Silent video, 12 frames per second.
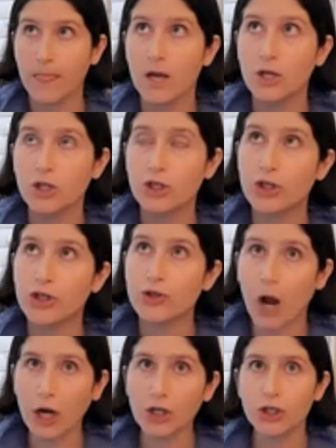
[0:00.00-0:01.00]

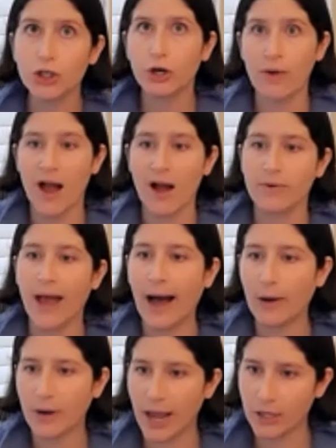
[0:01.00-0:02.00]
structure around
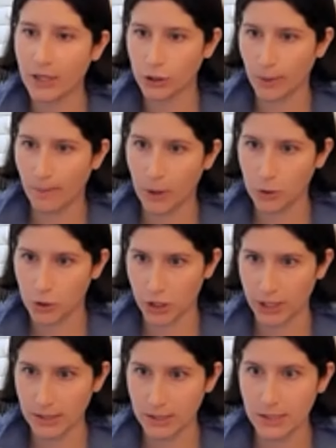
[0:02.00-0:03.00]
how to handle
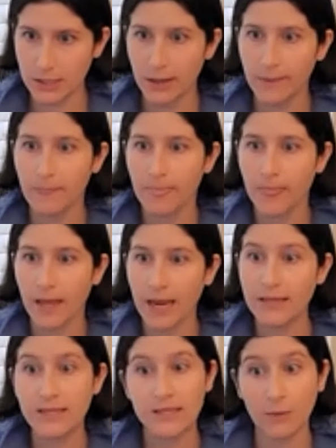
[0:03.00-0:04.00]
emotions in
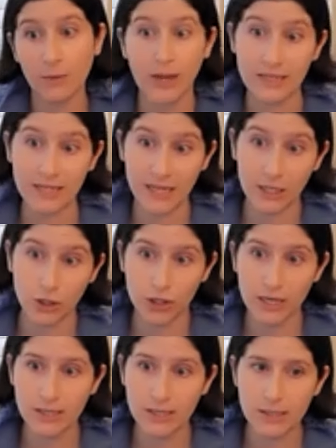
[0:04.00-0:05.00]
the same way a teacher
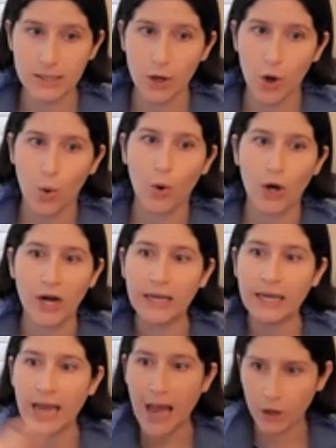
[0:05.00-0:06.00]
is. We're
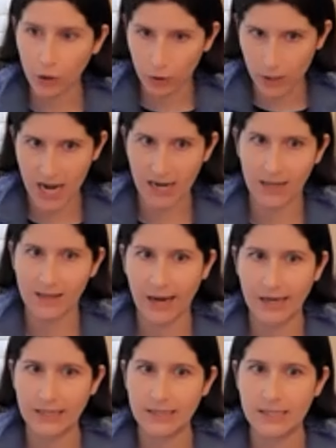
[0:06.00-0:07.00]
again creating that
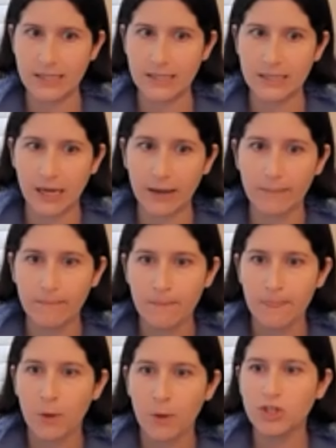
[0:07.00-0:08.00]
consistency,
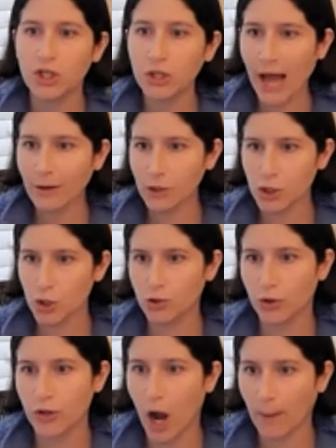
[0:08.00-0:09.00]
which allows
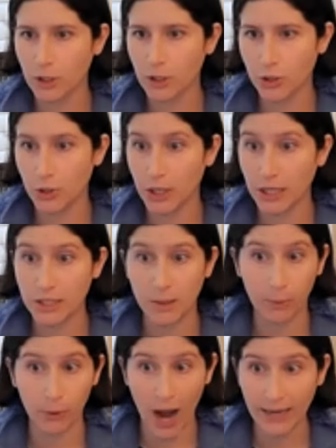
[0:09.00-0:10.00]
children the opportunity to
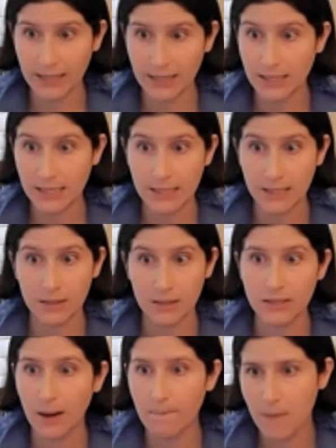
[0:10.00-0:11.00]
practice these skills
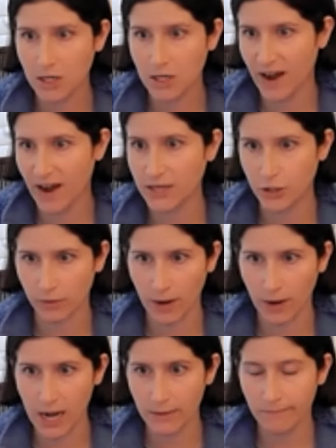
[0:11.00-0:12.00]
at a much faster
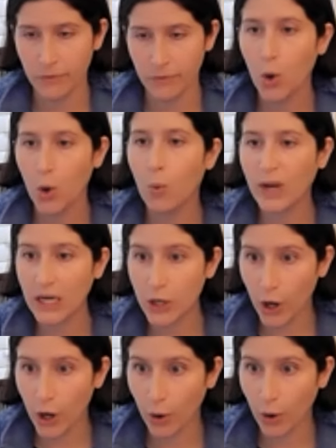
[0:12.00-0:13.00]
rate. We
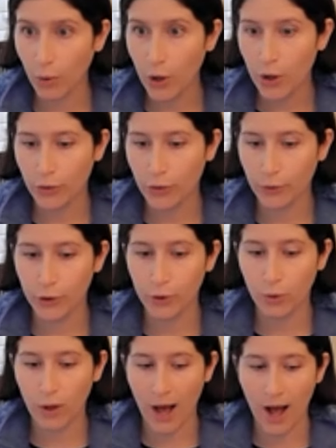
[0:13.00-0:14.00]
know
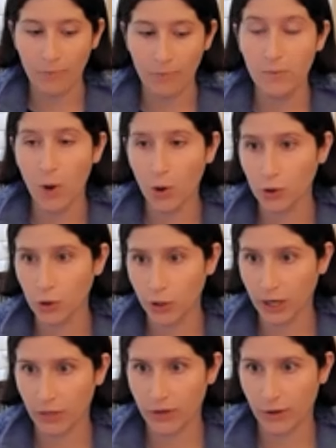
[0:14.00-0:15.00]
through the motor
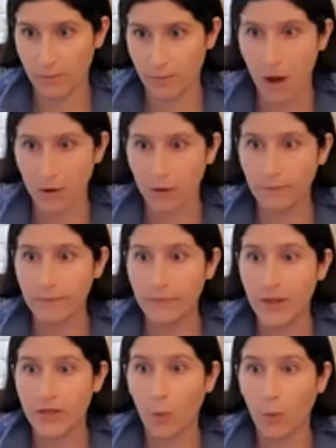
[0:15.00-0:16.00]
learning theory model
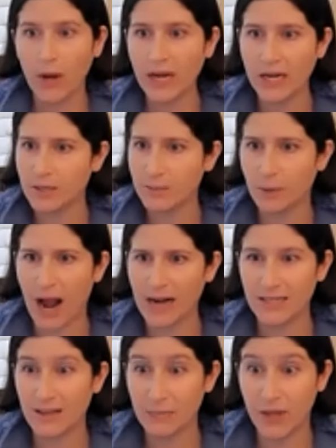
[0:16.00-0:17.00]
that we need to
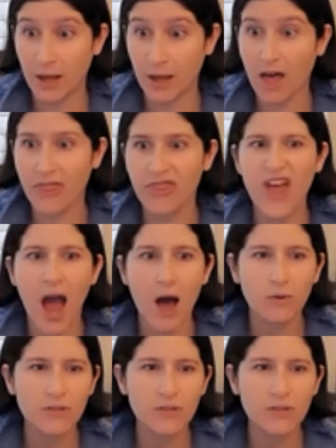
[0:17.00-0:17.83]
practice something 1,000